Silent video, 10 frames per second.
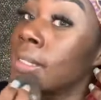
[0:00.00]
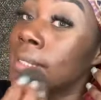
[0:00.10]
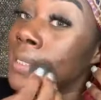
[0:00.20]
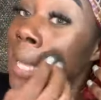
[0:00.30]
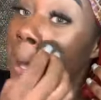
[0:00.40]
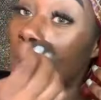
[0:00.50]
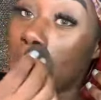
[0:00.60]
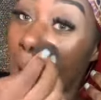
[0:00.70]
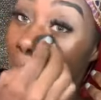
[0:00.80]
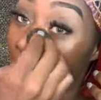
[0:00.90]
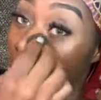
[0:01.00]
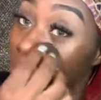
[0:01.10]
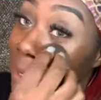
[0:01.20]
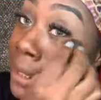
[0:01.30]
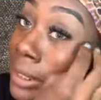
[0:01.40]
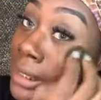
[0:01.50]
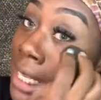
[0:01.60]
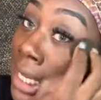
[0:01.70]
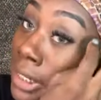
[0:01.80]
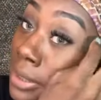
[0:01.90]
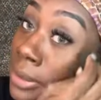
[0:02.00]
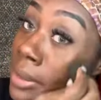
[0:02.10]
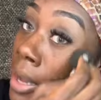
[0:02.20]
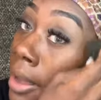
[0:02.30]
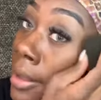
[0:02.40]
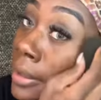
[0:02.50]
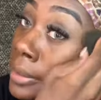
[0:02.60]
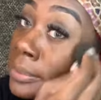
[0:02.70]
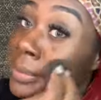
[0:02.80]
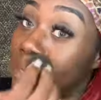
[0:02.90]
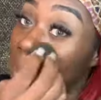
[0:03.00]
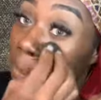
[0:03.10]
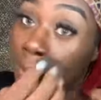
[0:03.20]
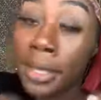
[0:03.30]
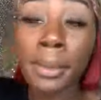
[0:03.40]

So um, it looks a little um, deep.